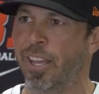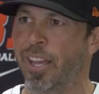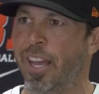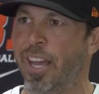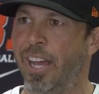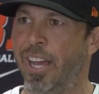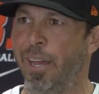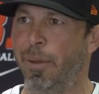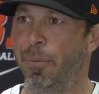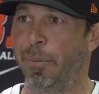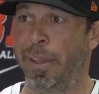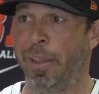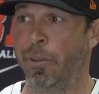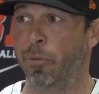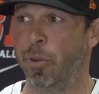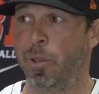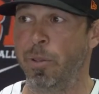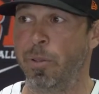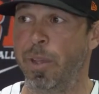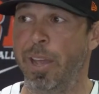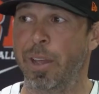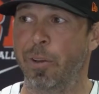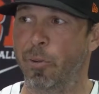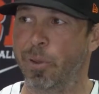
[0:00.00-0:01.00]
uh, and
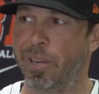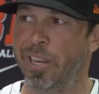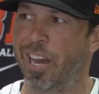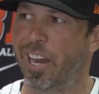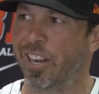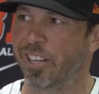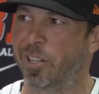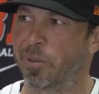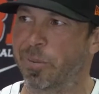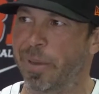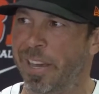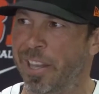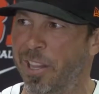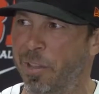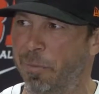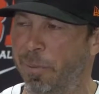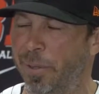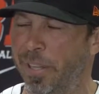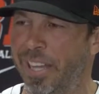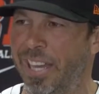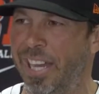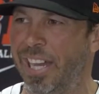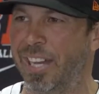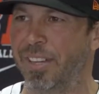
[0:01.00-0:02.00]
we and we knocked them out of the
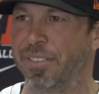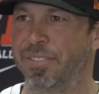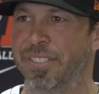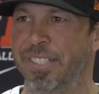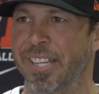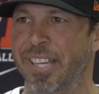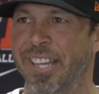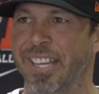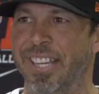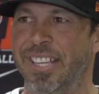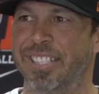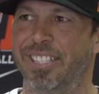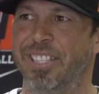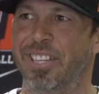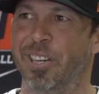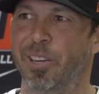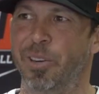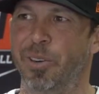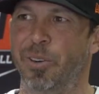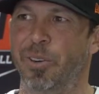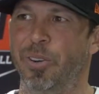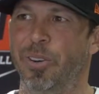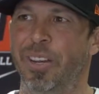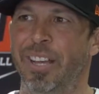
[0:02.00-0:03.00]
playoffs
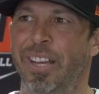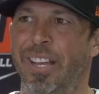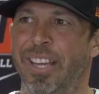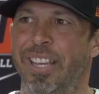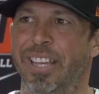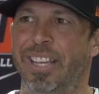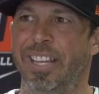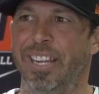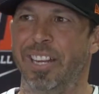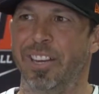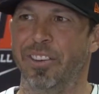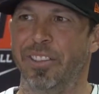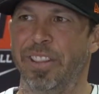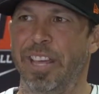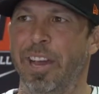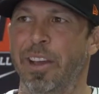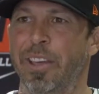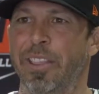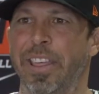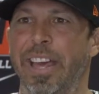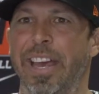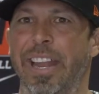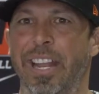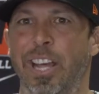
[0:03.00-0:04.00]
so you know
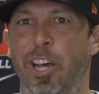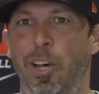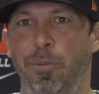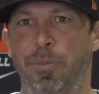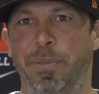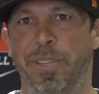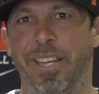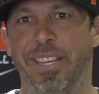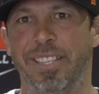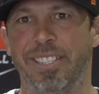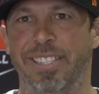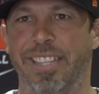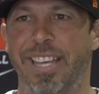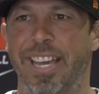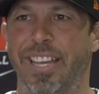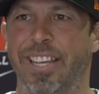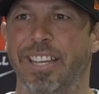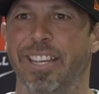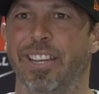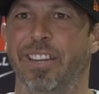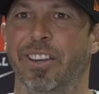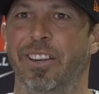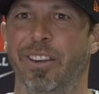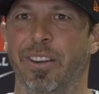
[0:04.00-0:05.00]
that that helped us that
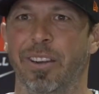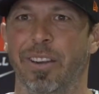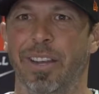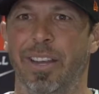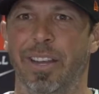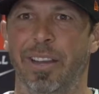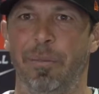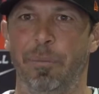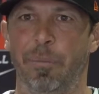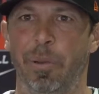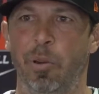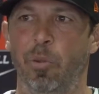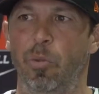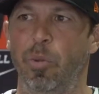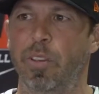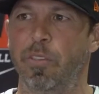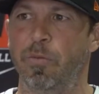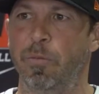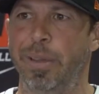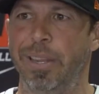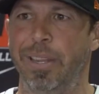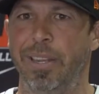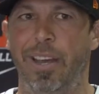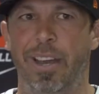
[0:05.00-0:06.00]
year um, but
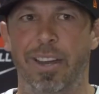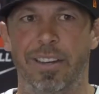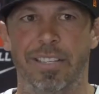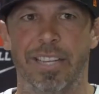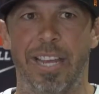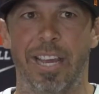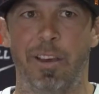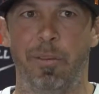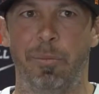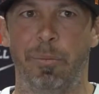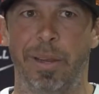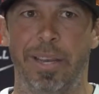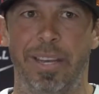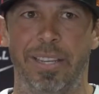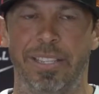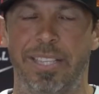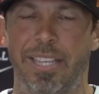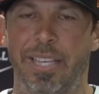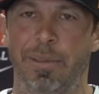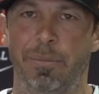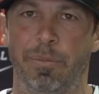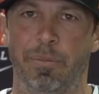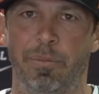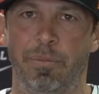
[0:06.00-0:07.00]
we've been knocked out by a
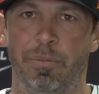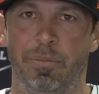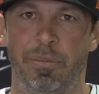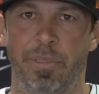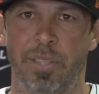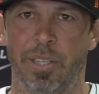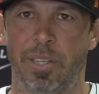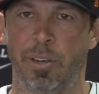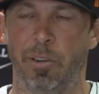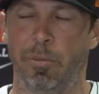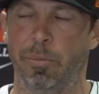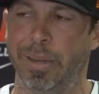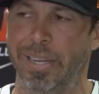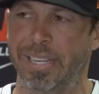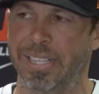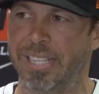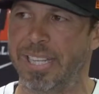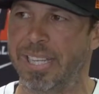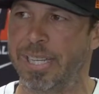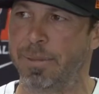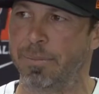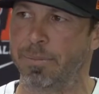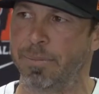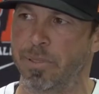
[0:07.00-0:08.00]
team you know by
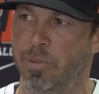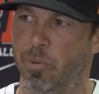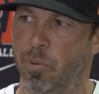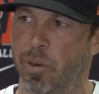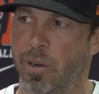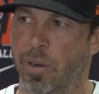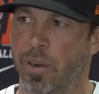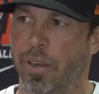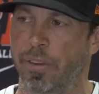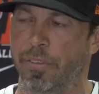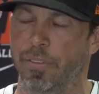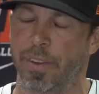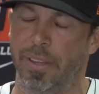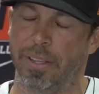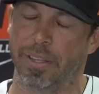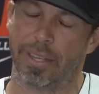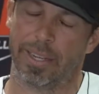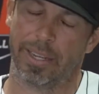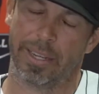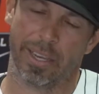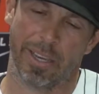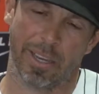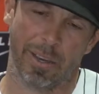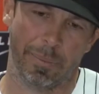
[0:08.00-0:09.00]
teams where i felt
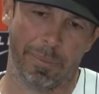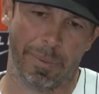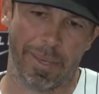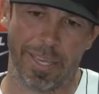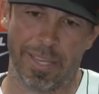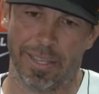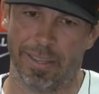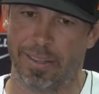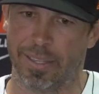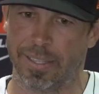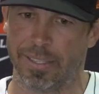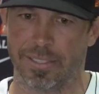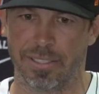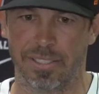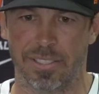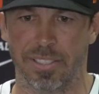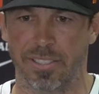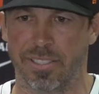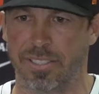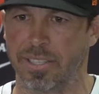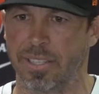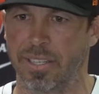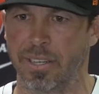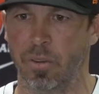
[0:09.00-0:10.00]
like oh man that's
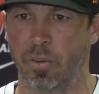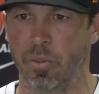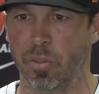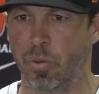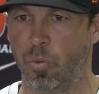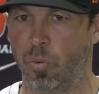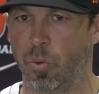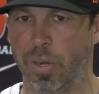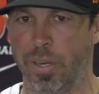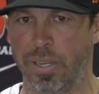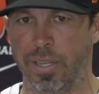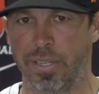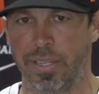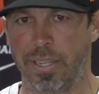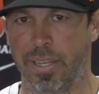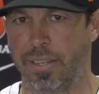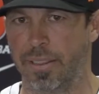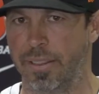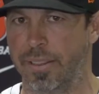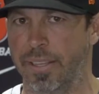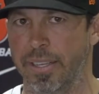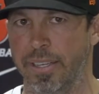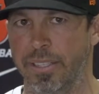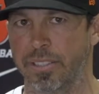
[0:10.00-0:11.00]
just you know the one and
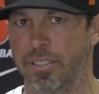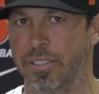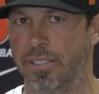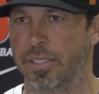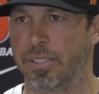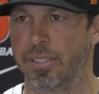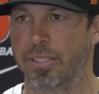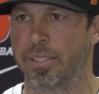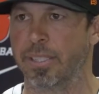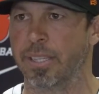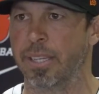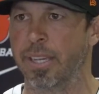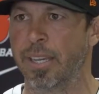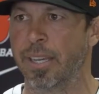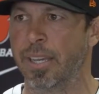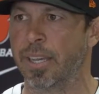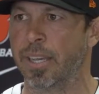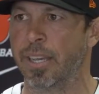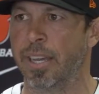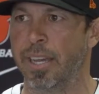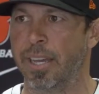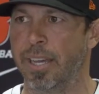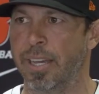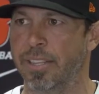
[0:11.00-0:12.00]
done thing just
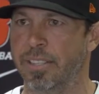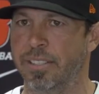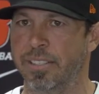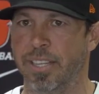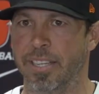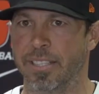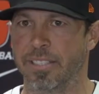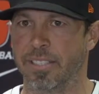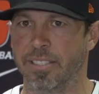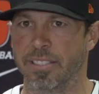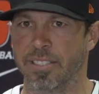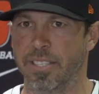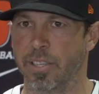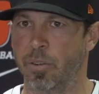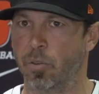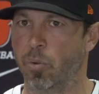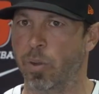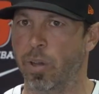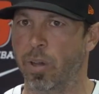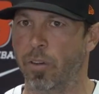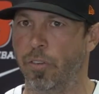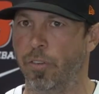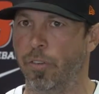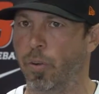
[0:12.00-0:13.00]
uh, doesn't sit
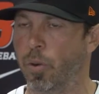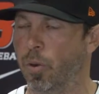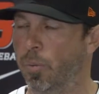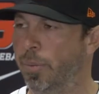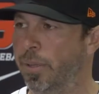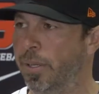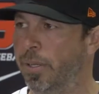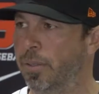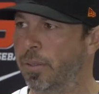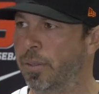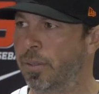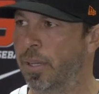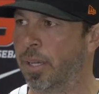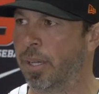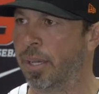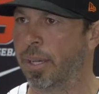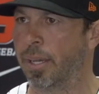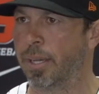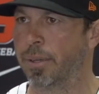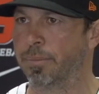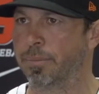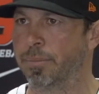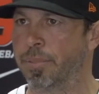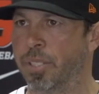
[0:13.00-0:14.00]
well for me.
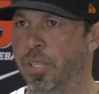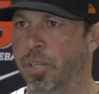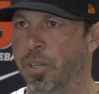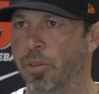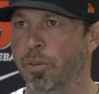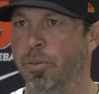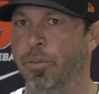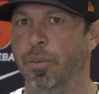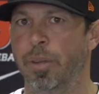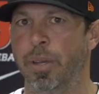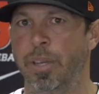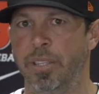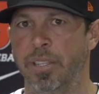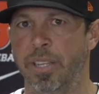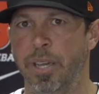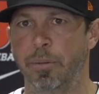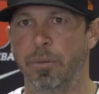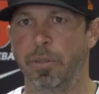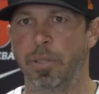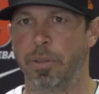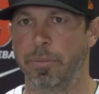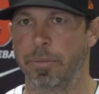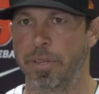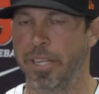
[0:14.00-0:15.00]
Um, so a
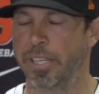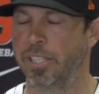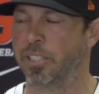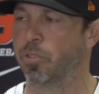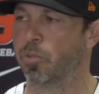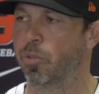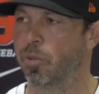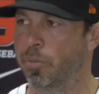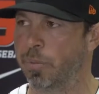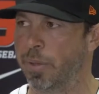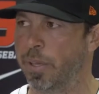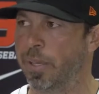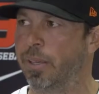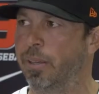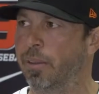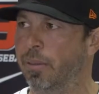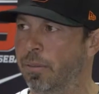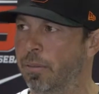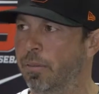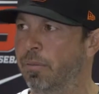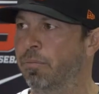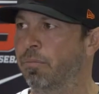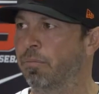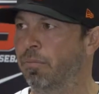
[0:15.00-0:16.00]
double elimination would be
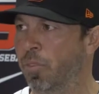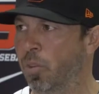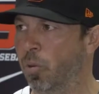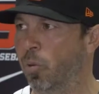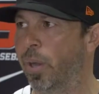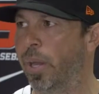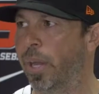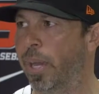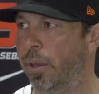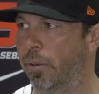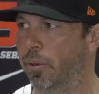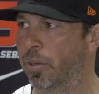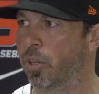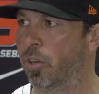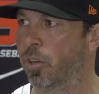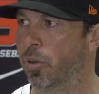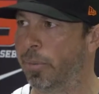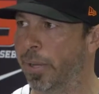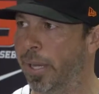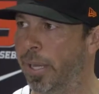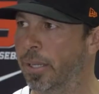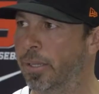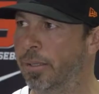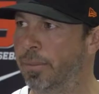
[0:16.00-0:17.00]
the way I would go
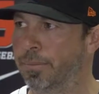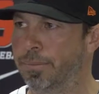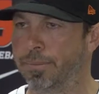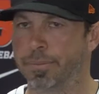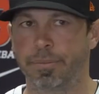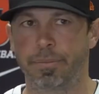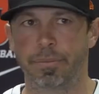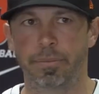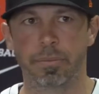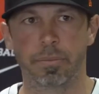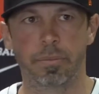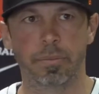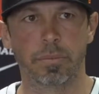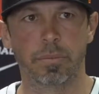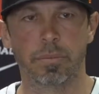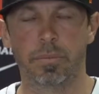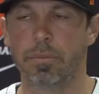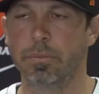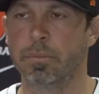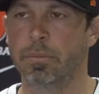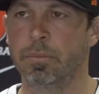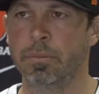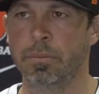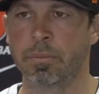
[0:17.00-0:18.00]
about it.
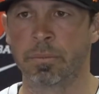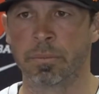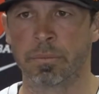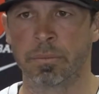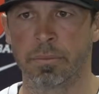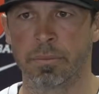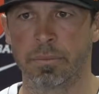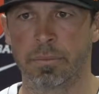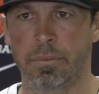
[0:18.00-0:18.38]
Mm-hmm. I'm